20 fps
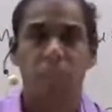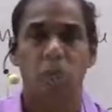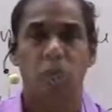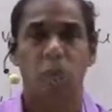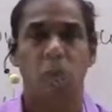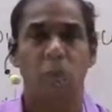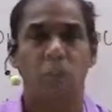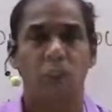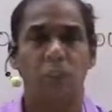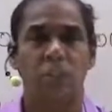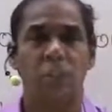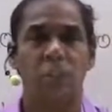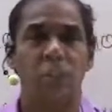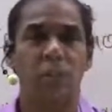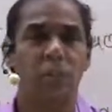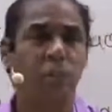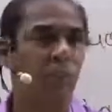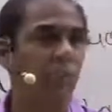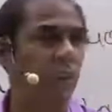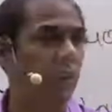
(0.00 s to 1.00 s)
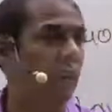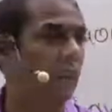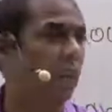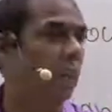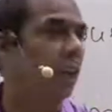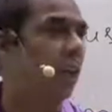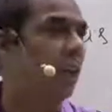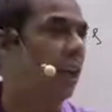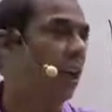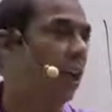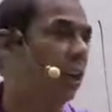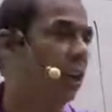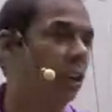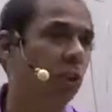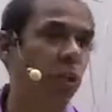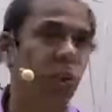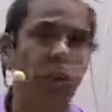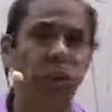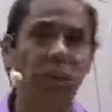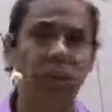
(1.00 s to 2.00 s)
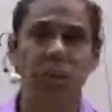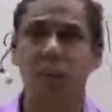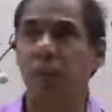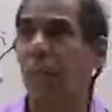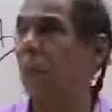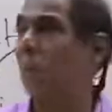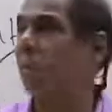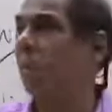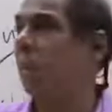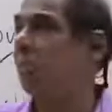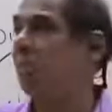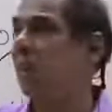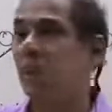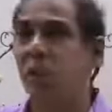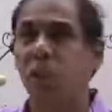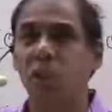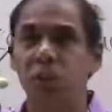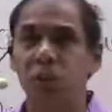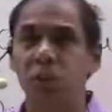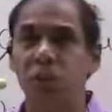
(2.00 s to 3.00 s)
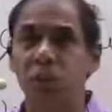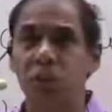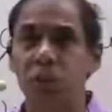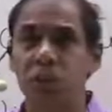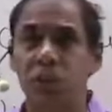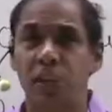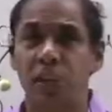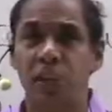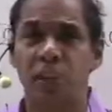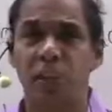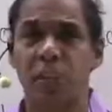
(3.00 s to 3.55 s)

So, what is the difference between continuous and perfect continuous?